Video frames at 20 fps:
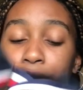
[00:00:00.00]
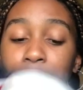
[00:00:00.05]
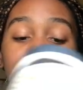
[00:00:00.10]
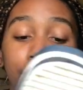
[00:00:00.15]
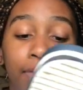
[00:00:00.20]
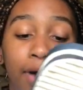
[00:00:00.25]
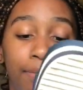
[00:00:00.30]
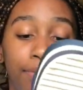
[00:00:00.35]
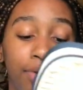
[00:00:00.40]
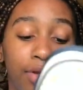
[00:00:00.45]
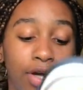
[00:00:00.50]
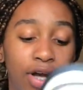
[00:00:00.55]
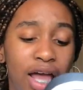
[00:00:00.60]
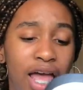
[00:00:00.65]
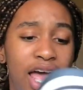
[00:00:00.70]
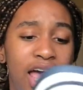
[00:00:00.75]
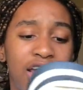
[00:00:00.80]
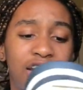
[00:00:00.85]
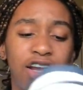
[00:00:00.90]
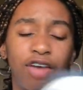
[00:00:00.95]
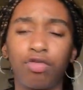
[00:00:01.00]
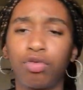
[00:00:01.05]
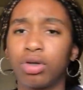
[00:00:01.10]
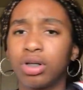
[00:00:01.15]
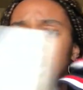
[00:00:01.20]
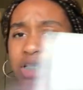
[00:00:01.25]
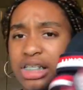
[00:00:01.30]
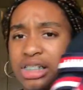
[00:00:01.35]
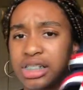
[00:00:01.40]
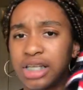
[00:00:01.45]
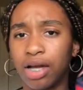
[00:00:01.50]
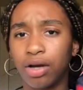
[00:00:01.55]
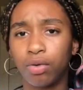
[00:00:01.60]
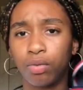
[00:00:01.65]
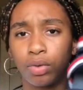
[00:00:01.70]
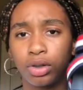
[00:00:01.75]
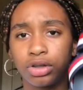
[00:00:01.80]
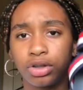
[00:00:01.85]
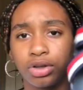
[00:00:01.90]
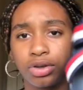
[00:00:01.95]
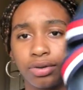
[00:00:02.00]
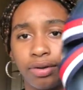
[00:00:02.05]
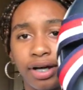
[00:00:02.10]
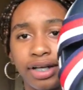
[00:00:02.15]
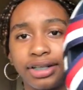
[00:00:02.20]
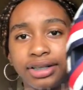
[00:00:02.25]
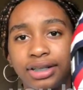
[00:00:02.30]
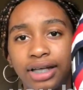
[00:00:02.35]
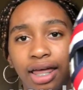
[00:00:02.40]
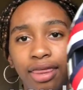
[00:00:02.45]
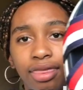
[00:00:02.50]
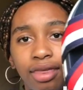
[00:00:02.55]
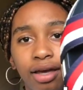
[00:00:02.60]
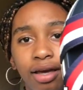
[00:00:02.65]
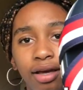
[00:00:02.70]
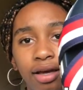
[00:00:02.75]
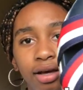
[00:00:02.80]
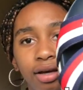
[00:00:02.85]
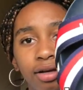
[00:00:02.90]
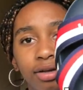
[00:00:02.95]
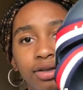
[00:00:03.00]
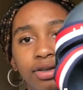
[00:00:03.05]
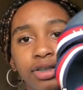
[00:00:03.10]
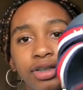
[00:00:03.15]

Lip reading: pretty popular, and I've worn these like once or twice, I think.